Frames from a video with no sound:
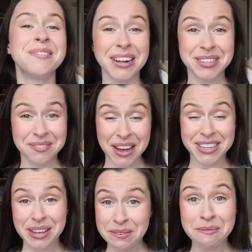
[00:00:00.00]
What's up
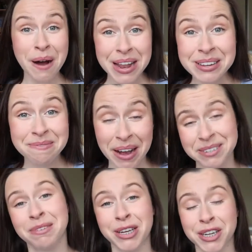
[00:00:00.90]
guys, welcome back
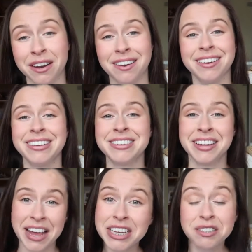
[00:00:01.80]
to my channel. In
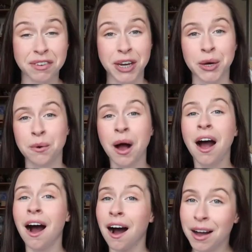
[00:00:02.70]
today's video
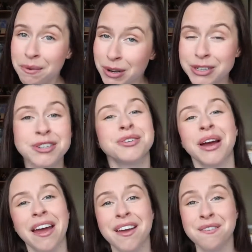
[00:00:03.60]
I want to
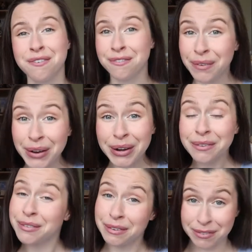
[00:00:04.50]
do a full
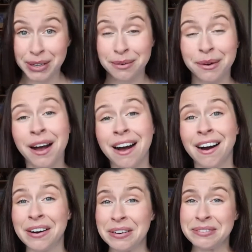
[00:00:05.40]
review
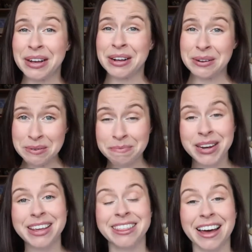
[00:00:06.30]
of a
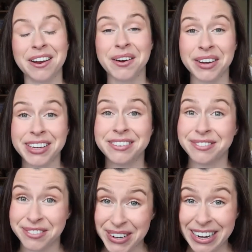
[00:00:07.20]
company that I
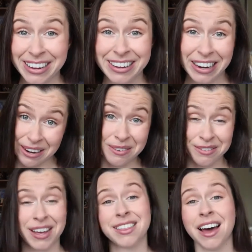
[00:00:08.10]
really
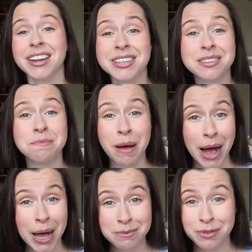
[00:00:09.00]
love, and that is
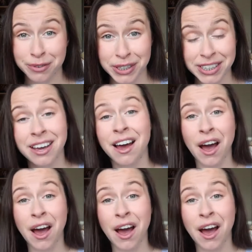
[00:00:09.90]
Palm Free